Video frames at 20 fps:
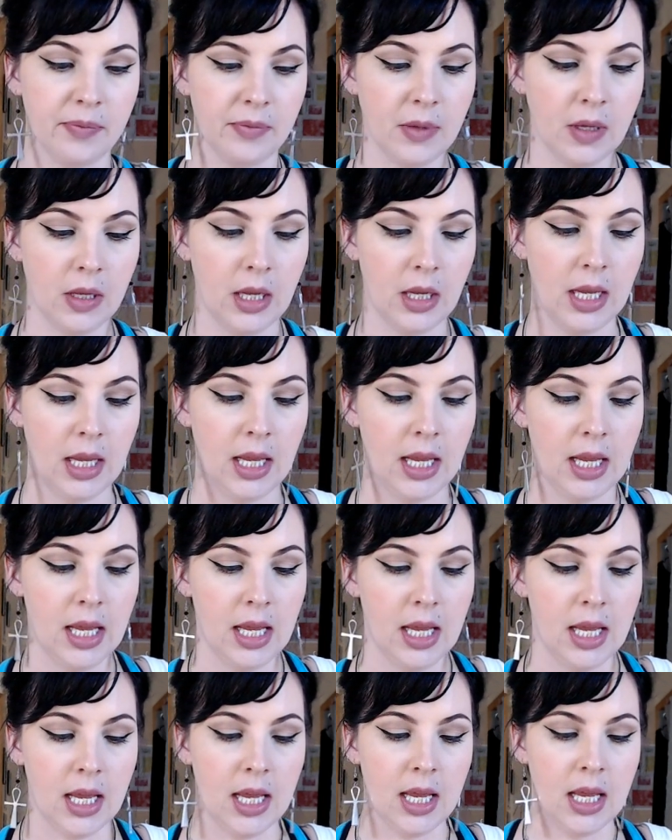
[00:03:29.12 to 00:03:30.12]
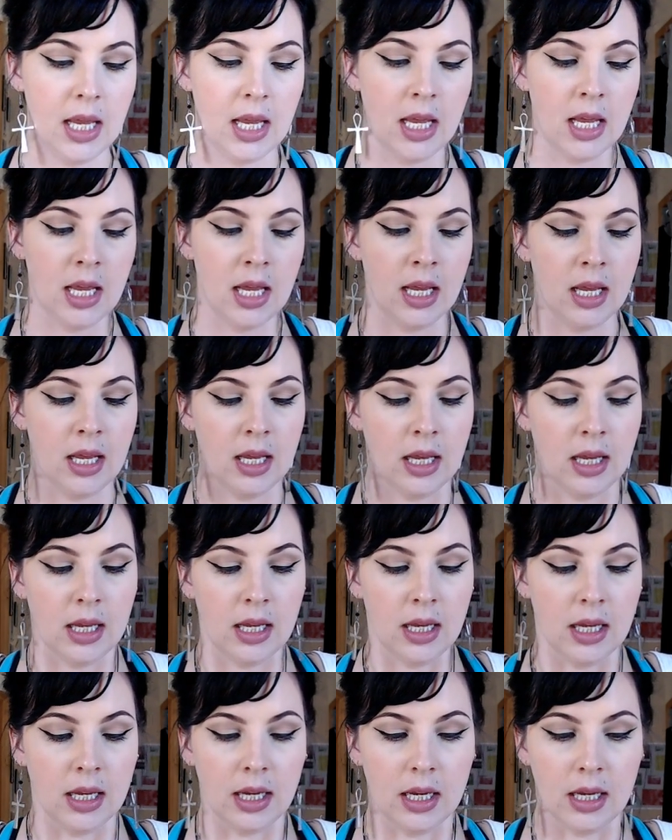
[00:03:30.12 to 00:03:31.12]

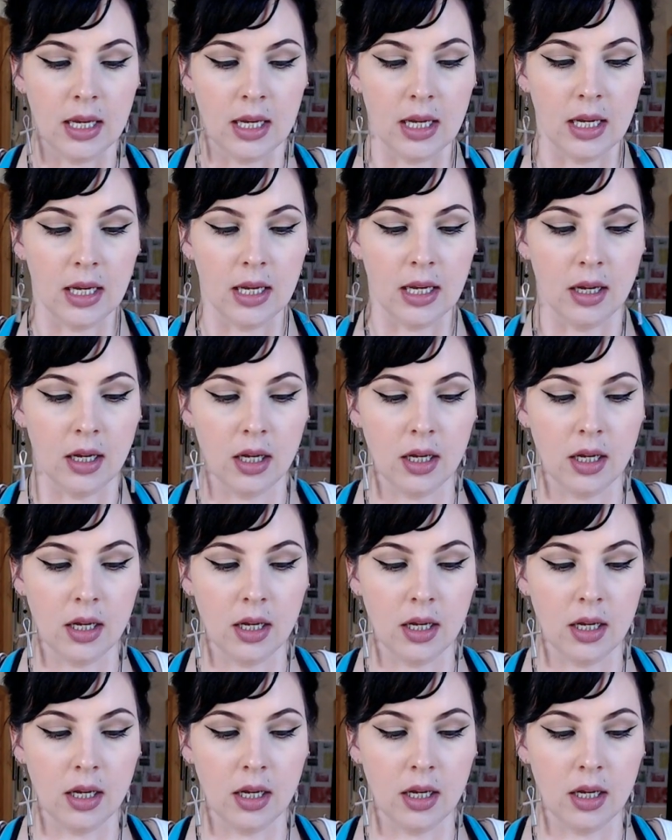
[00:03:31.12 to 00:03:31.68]
Nobody speaks.